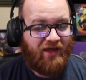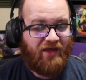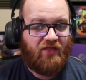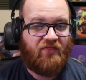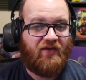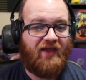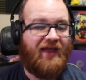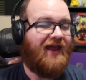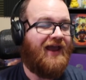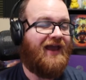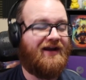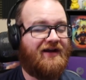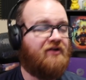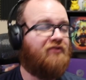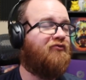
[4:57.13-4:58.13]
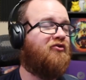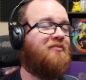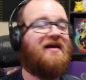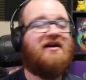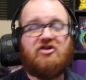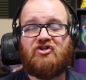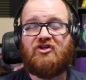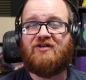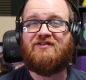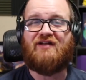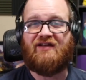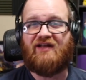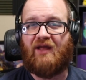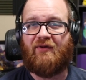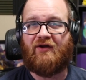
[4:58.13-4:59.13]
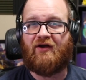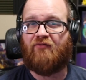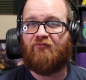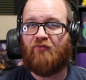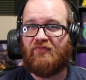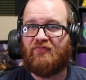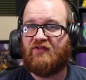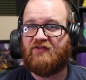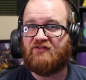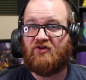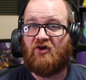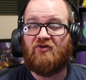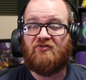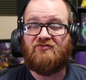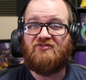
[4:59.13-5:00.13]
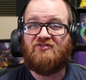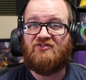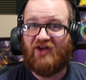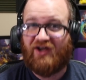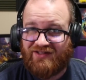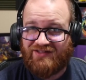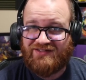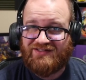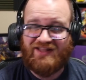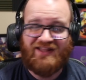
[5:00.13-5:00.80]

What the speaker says: The hidden information dynamic of what this card does